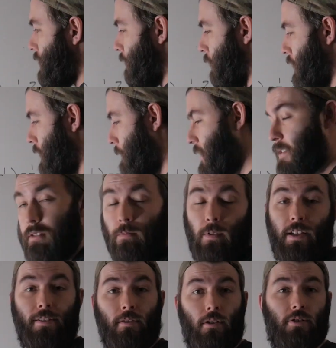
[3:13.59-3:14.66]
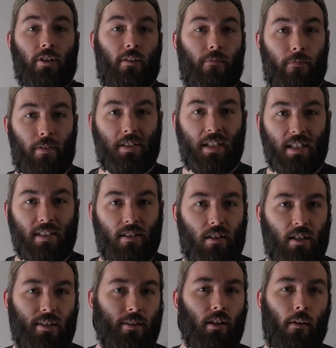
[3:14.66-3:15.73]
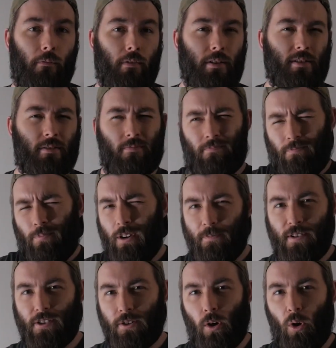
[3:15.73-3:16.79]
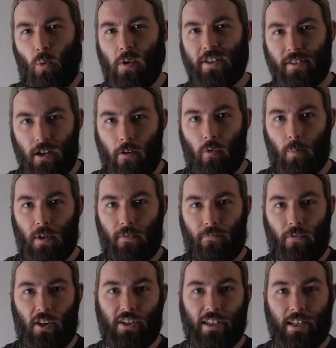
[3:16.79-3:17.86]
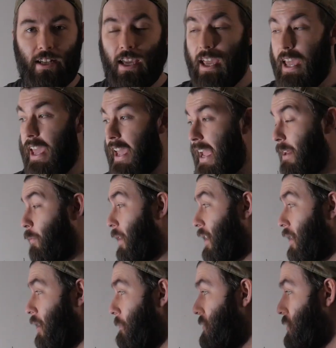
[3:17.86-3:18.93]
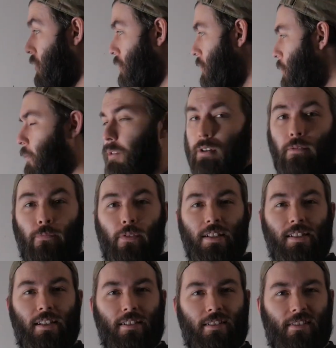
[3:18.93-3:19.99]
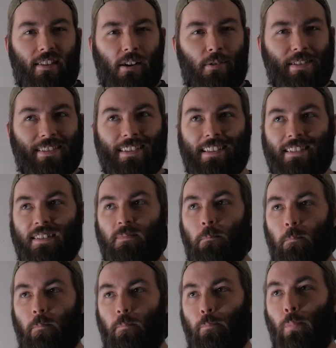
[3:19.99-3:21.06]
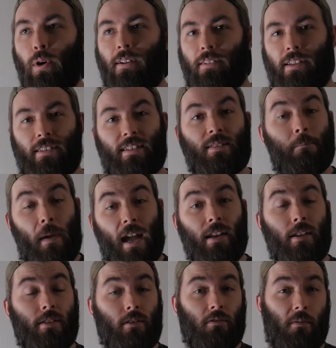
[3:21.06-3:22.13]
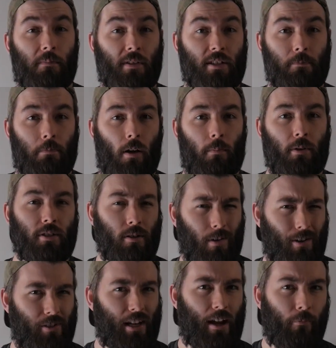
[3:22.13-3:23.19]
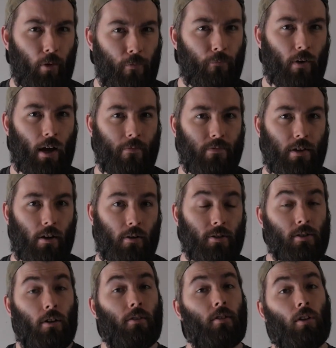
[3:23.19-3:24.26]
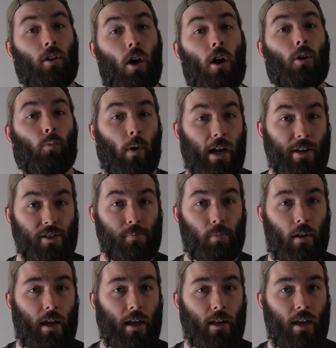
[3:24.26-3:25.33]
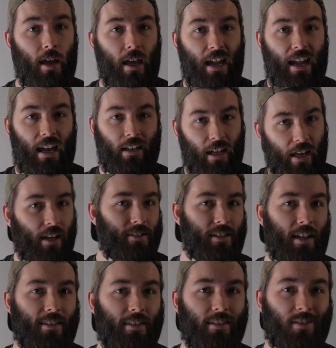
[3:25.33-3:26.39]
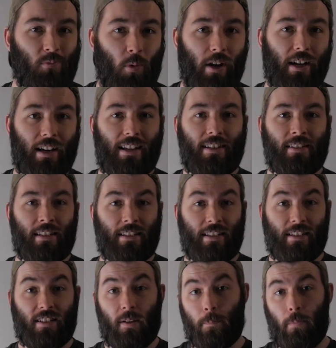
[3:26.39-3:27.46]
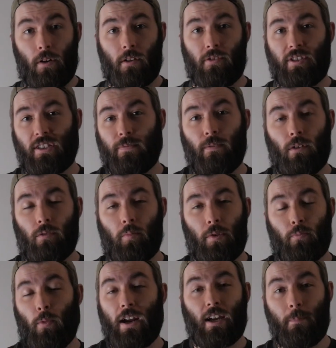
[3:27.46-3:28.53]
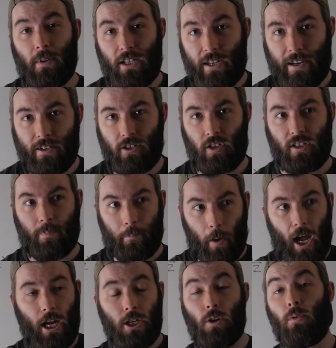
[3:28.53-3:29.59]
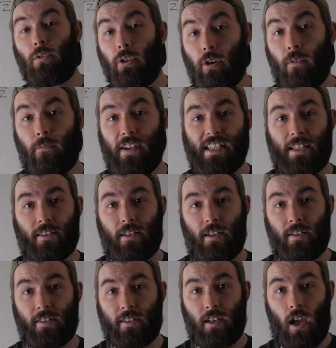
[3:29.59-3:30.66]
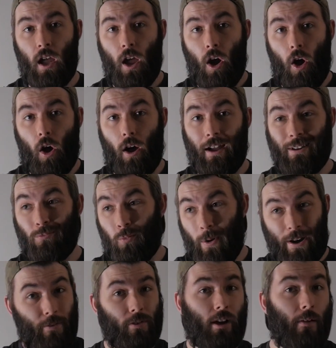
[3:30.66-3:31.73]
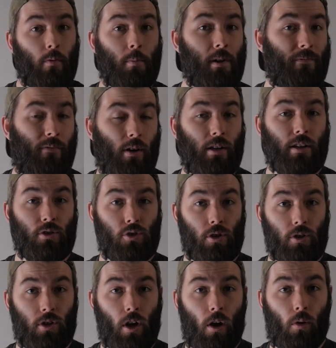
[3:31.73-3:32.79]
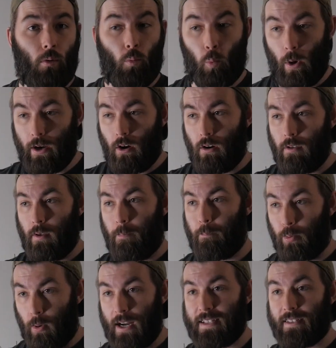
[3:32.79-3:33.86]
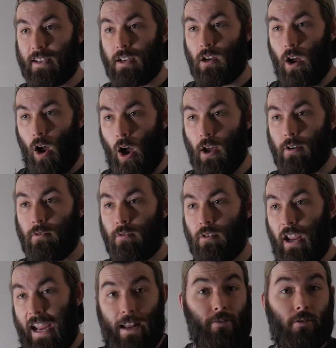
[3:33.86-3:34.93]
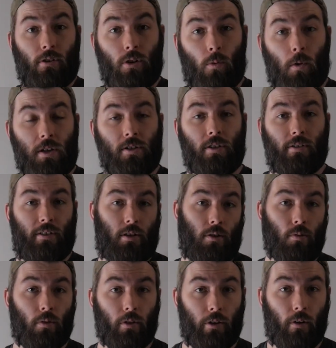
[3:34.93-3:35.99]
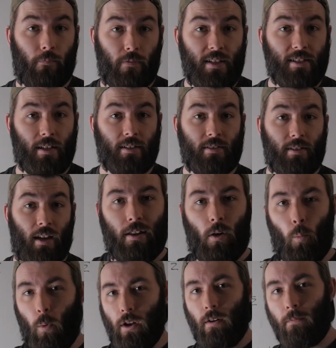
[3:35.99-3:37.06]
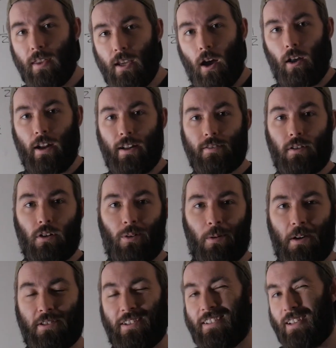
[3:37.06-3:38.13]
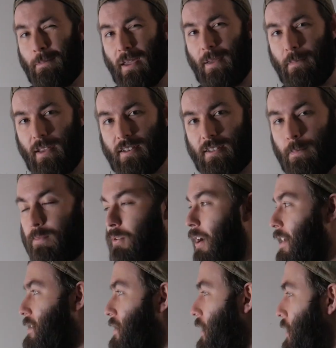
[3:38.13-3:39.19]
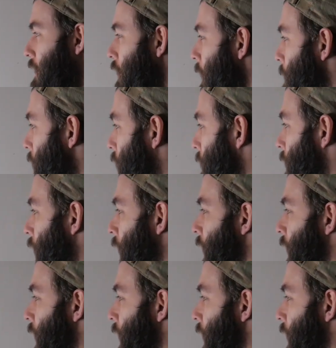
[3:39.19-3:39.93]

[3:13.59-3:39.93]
to fundamental research in physics, this stuff is pretty much always government funded. And when it comes to nuclear physics, there's this booklet, this manuscript that's published around every 5 years called the Long Range Plan. And in its essence, what it is it's a book that's filled with recommendations by nuclear physicists on where the government funding should go. What are the pressing unanswered questions in nuclear physics? Now, one of the unanswered questions you may be surprised to hear about